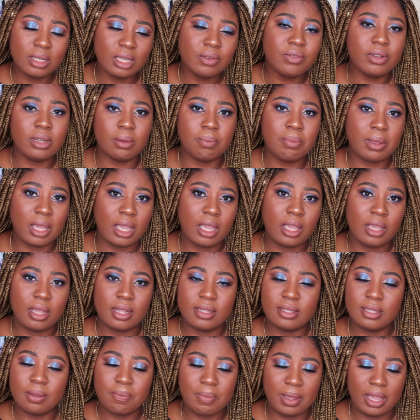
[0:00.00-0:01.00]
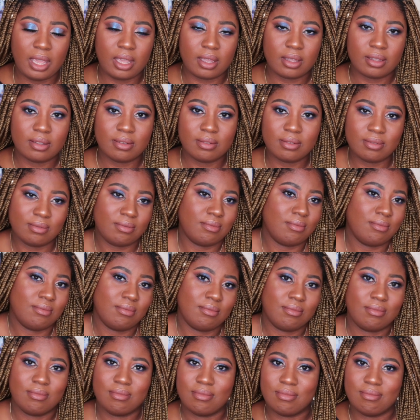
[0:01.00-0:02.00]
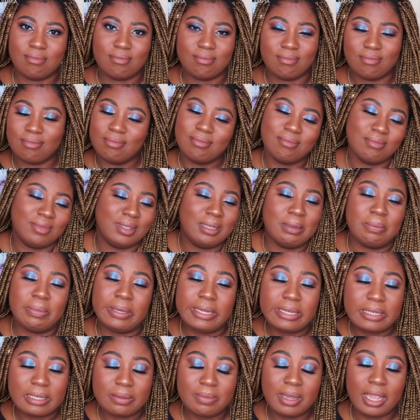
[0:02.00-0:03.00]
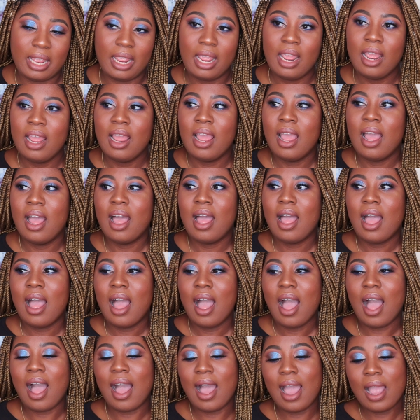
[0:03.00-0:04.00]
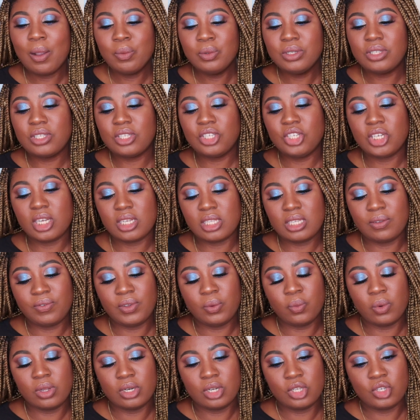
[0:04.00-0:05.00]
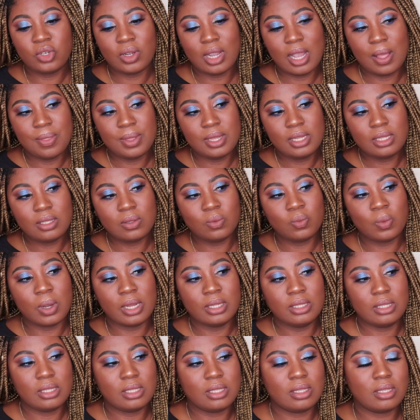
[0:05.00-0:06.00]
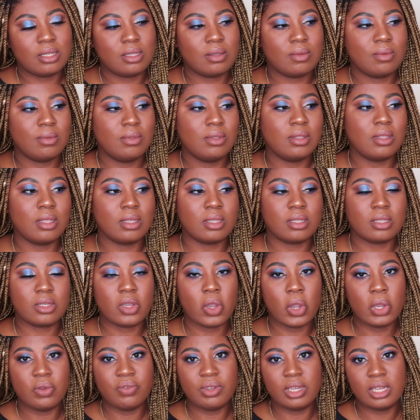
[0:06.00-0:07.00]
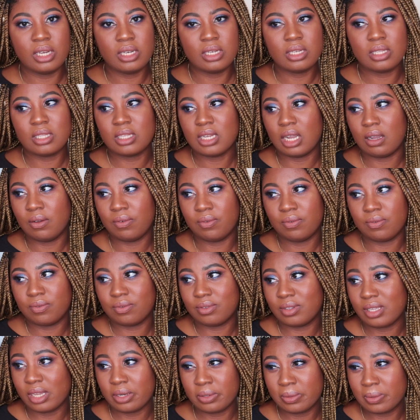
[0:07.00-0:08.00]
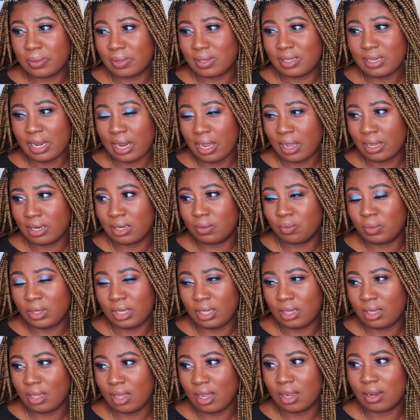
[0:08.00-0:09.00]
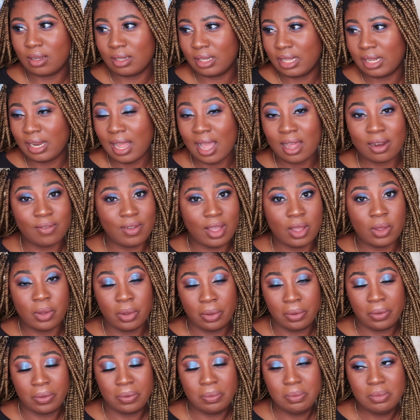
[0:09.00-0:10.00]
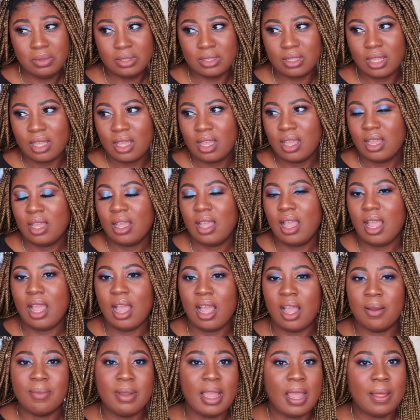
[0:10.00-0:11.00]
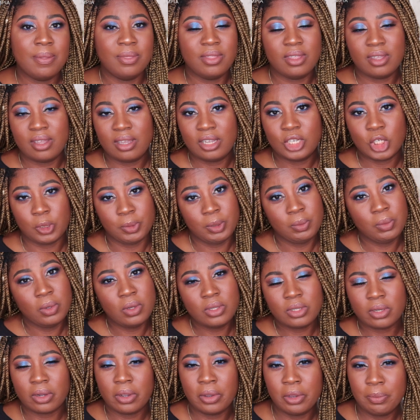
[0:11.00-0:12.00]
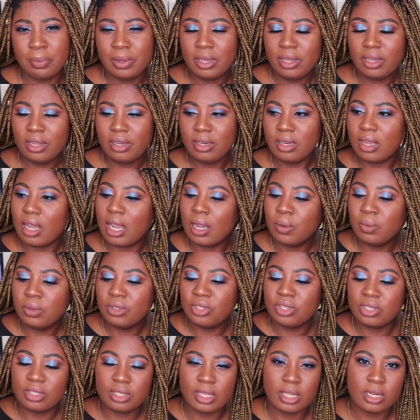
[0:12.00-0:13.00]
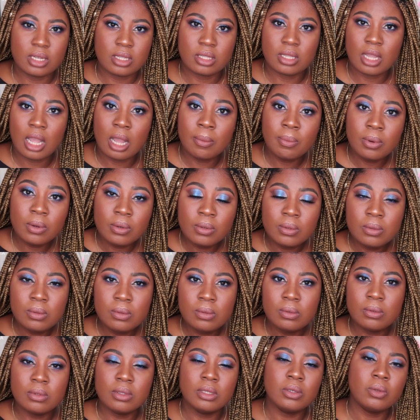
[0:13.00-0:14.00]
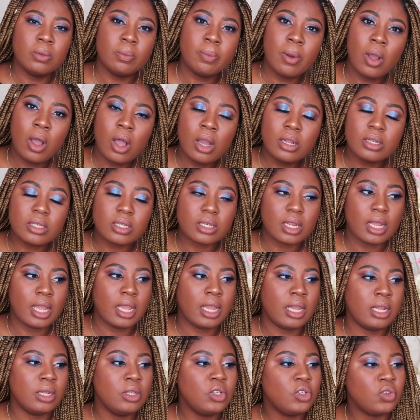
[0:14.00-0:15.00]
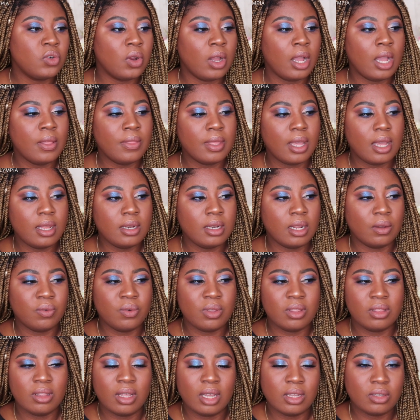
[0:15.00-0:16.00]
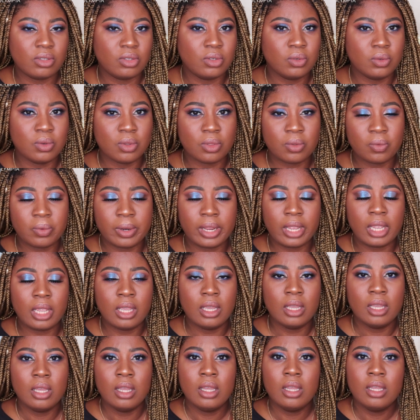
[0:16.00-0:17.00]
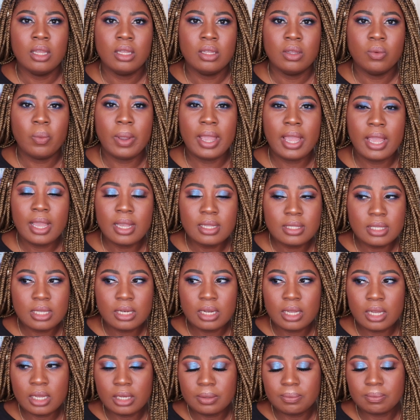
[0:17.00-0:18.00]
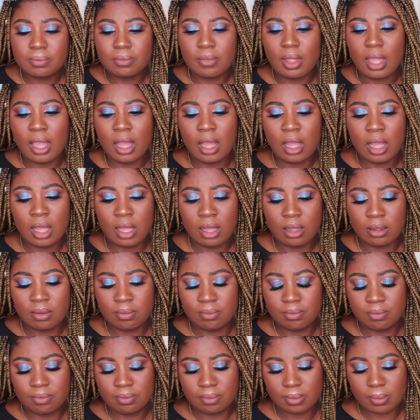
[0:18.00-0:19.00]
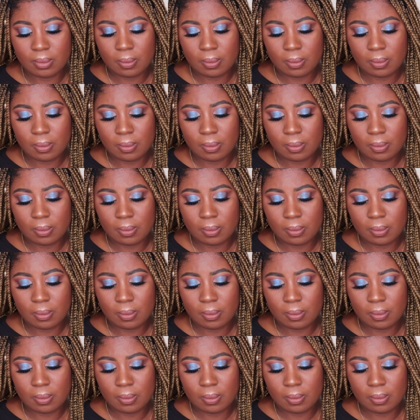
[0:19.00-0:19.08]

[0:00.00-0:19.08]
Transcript: it a B. It's a B to me. I would suggest, if you want to try this once this COVID stuff settles down and we are let out of our homes, and the shopping malls are open, I would just get a sample little pot and try that enough with like 2 or 3 wears in it, and